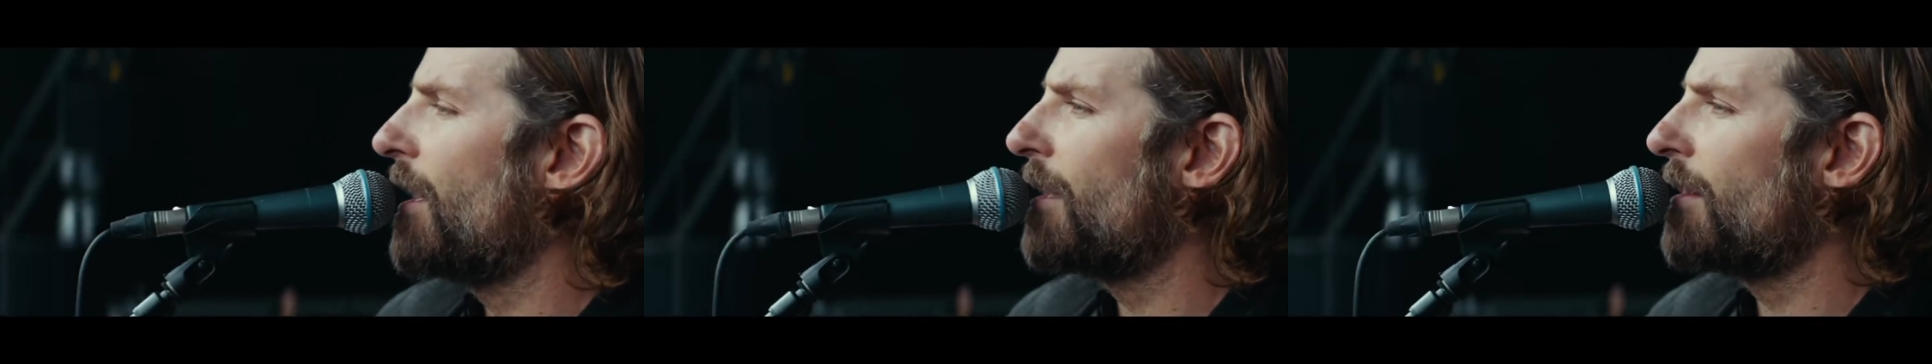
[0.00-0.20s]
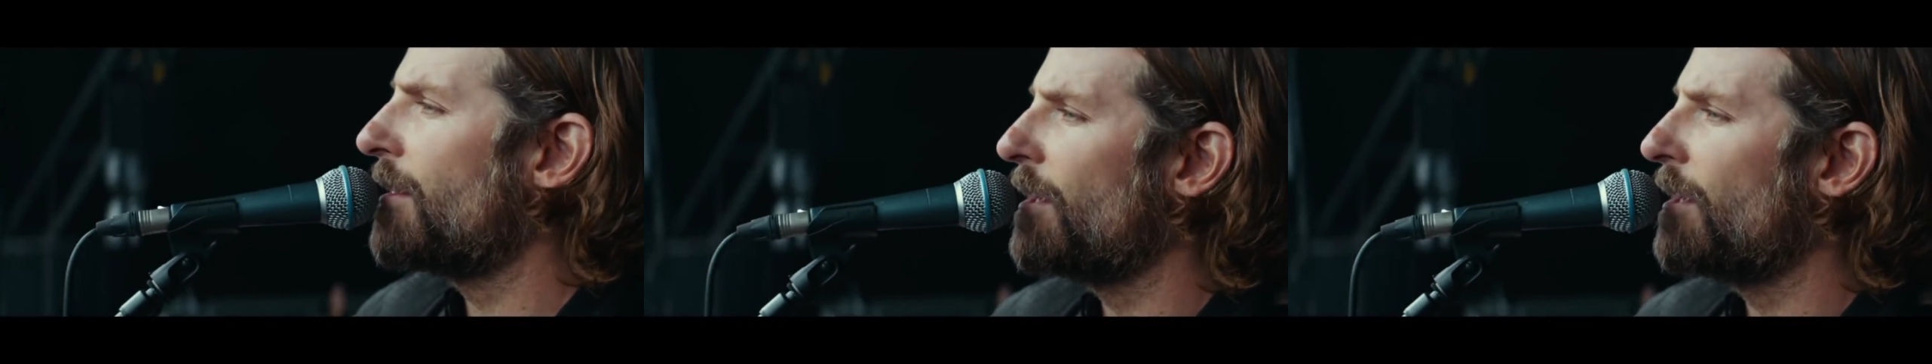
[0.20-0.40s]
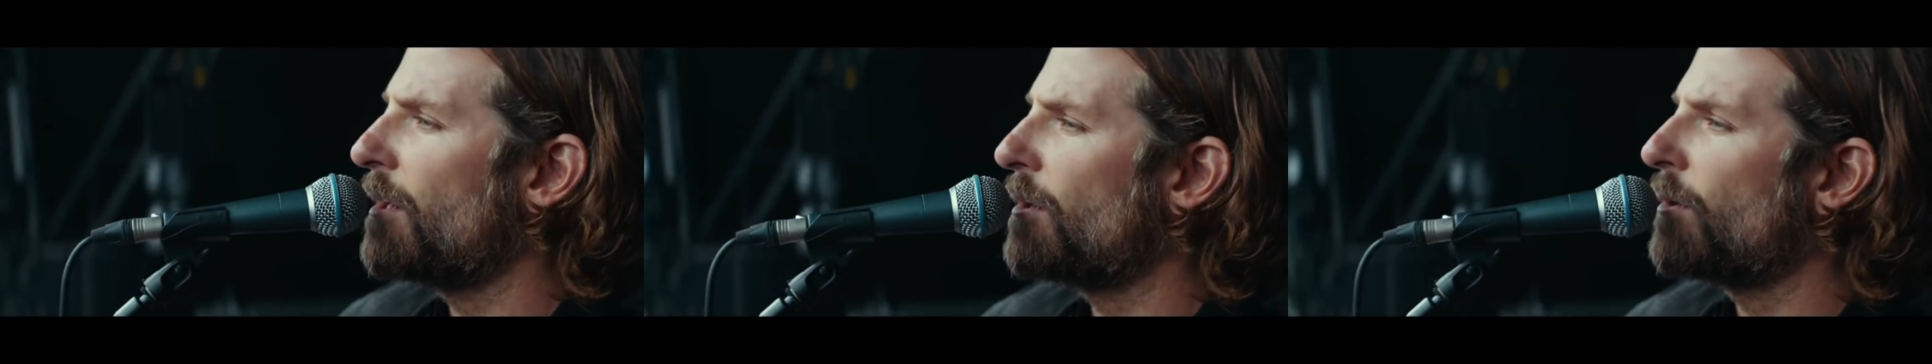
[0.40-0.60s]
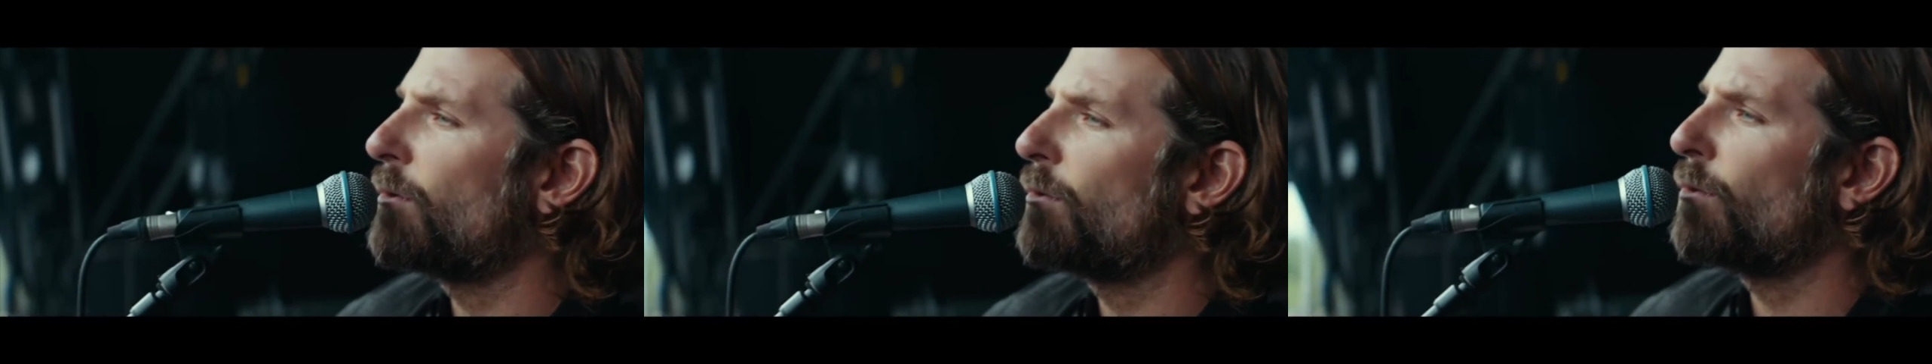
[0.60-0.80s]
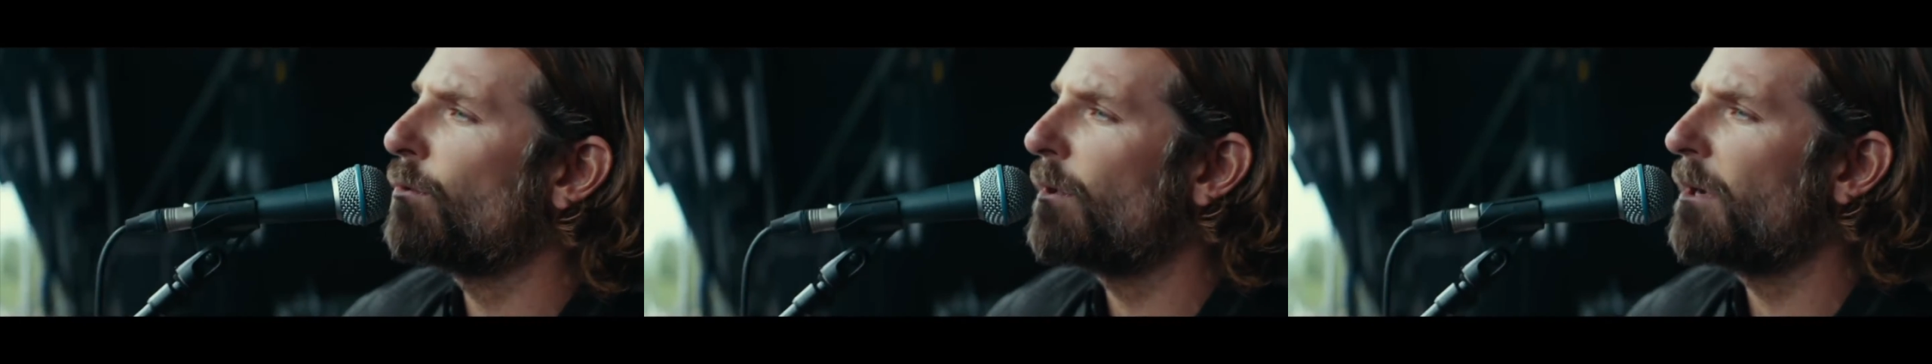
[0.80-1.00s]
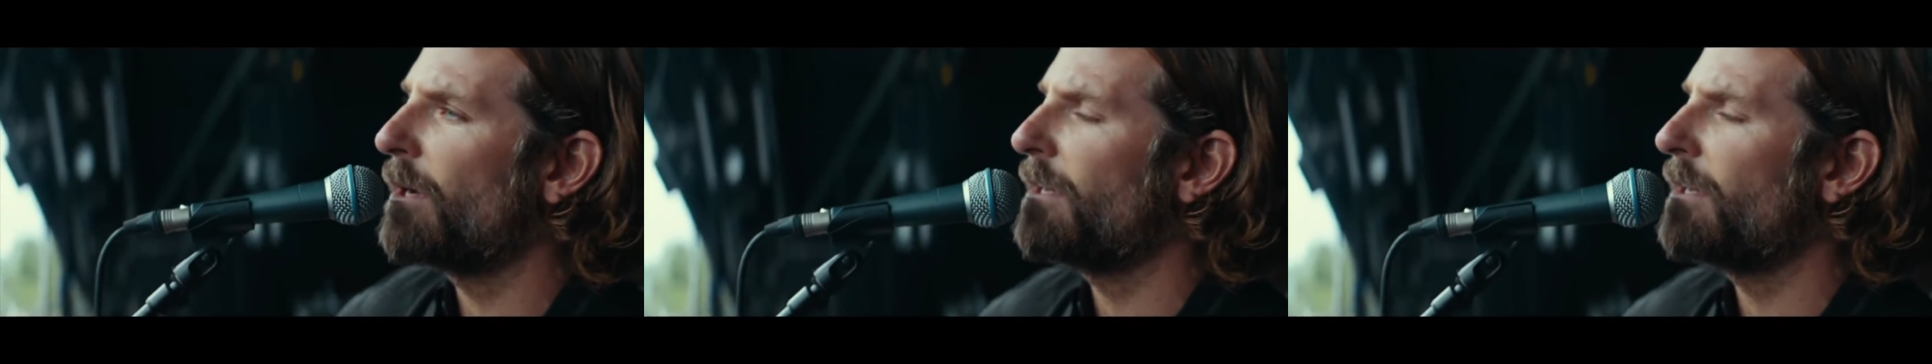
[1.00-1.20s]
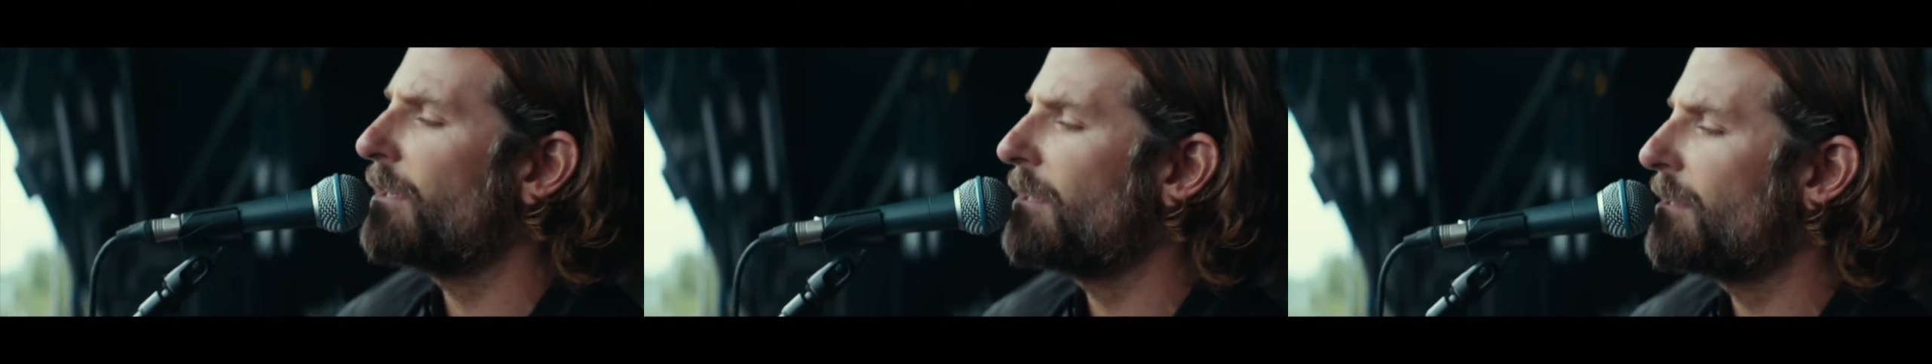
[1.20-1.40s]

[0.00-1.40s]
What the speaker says: Bradley Cooper could sing,